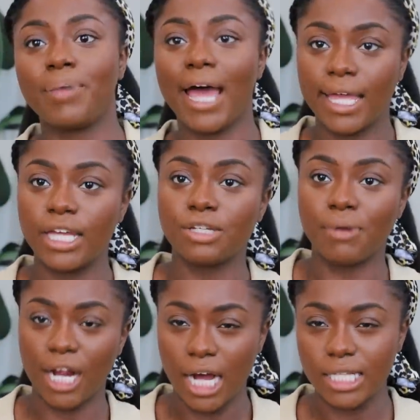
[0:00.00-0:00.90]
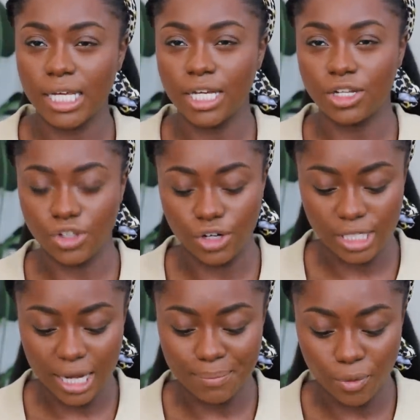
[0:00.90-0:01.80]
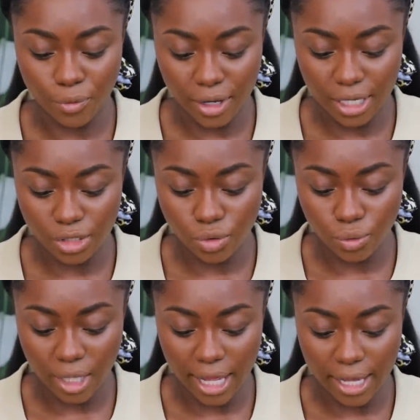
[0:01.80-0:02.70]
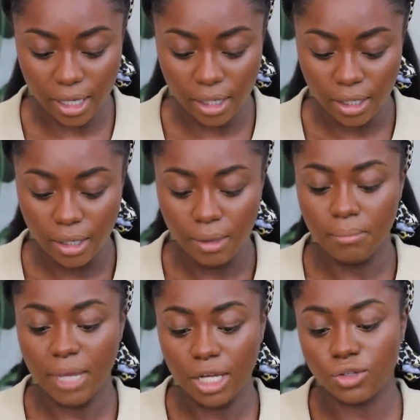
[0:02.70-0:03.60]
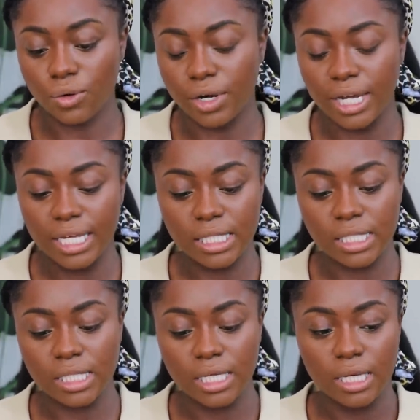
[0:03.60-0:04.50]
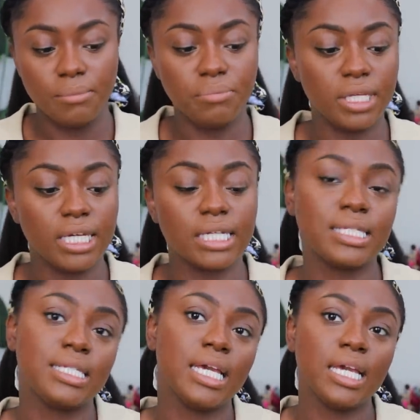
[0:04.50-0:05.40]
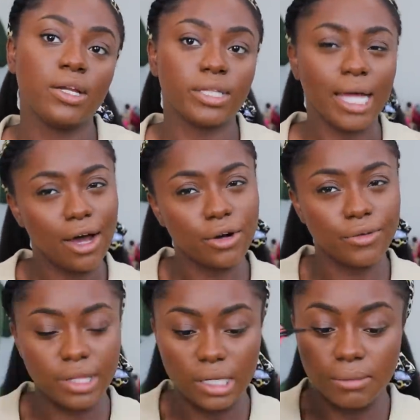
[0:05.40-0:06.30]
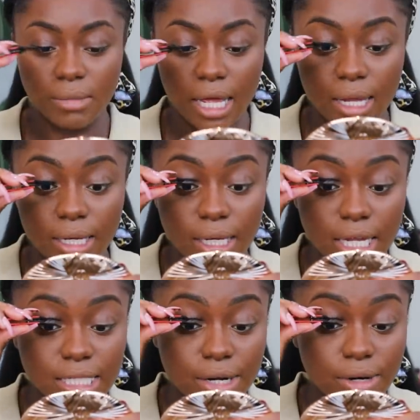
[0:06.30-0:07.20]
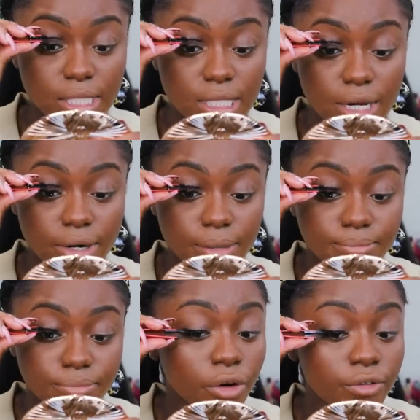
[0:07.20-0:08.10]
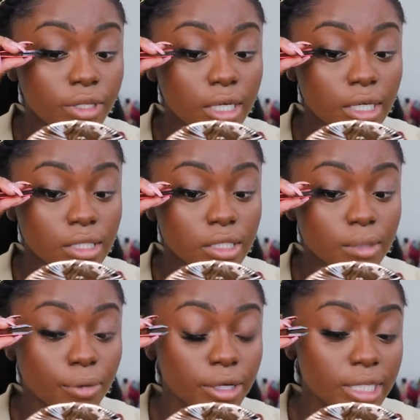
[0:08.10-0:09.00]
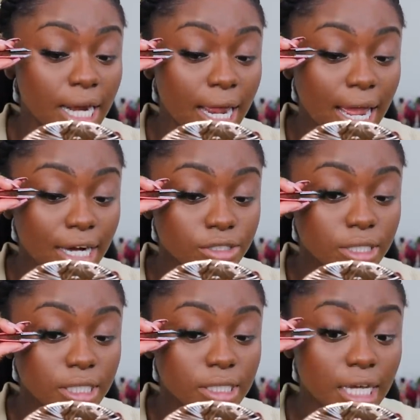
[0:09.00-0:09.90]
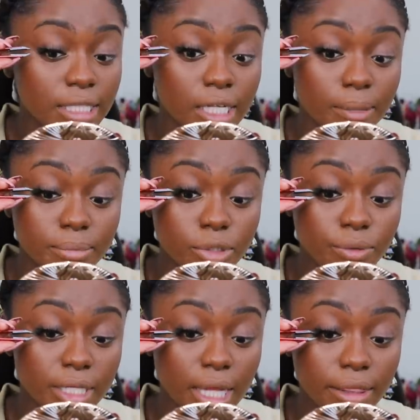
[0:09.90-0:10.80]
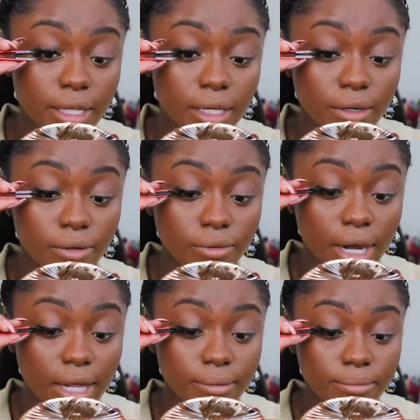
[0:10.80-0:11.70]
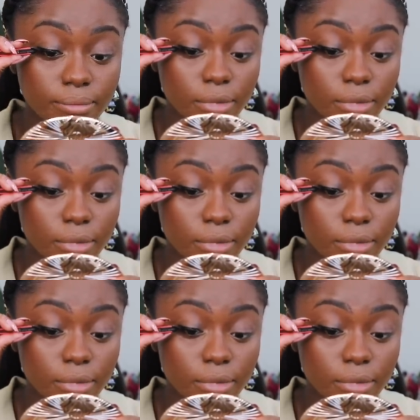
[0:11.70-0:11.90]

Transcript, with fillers: package my content in a certain type of way to like make sure it's being seen on the algorithm, and etc, etc. Overthinking to the point that I actually ended up doing nothing, right?